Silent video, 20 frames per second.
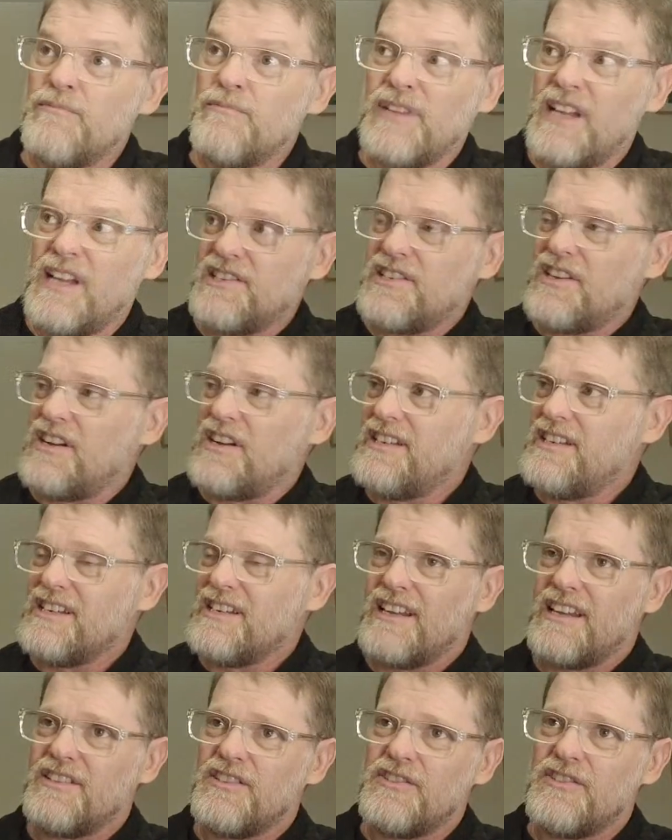Plus, I
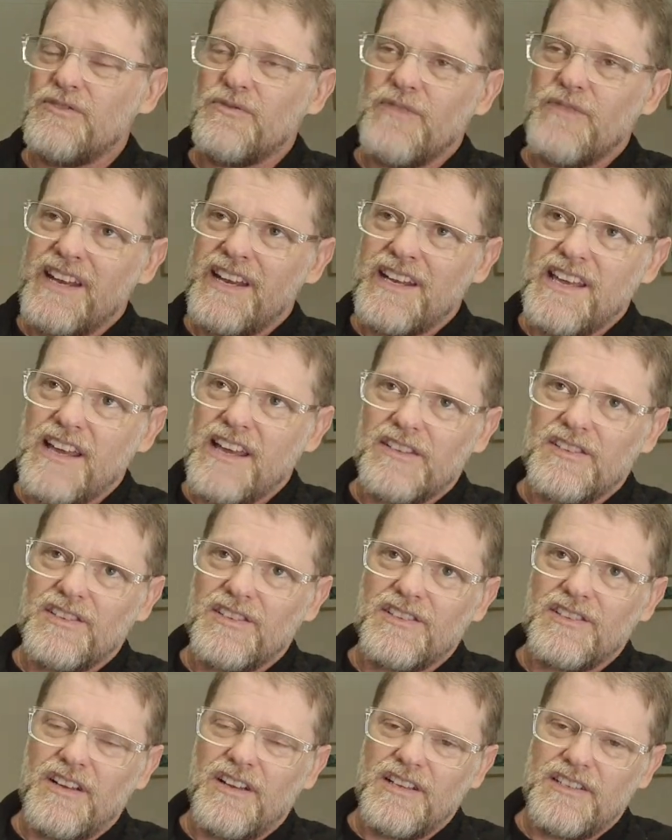didn't get to do any
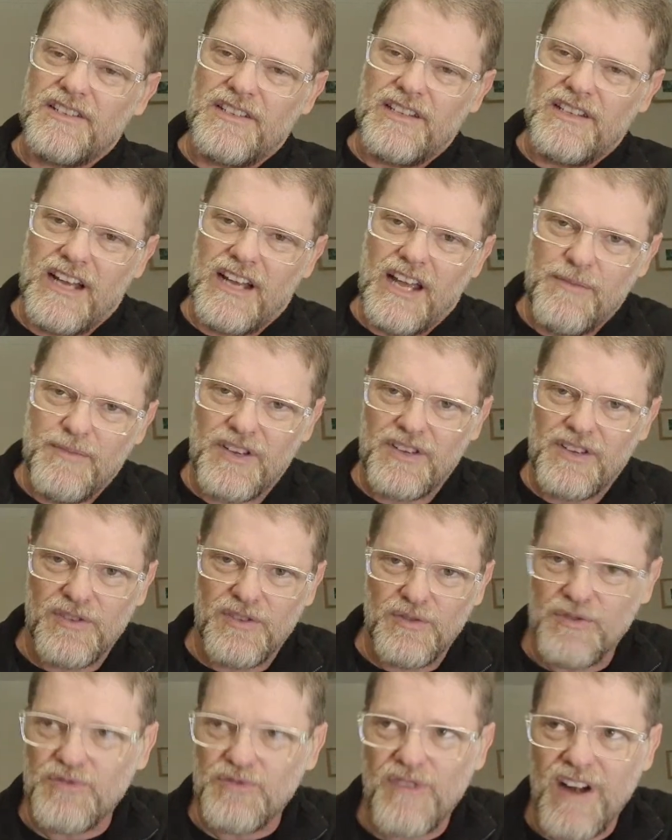exercise today because it
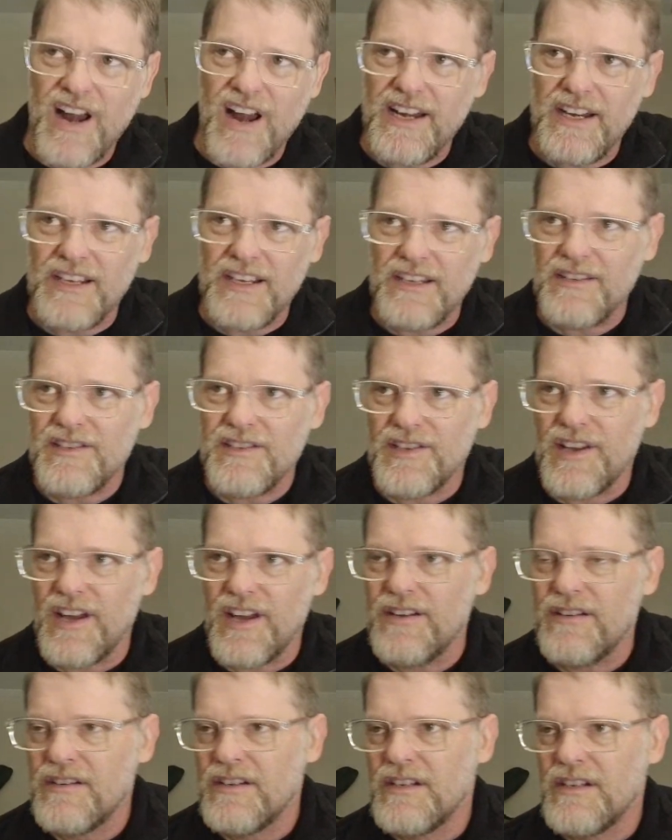was raining,
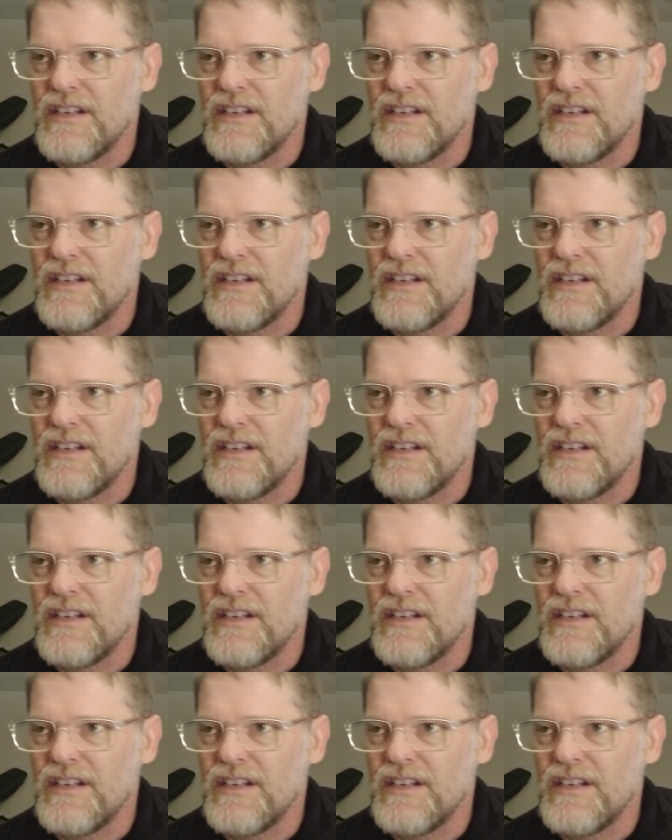so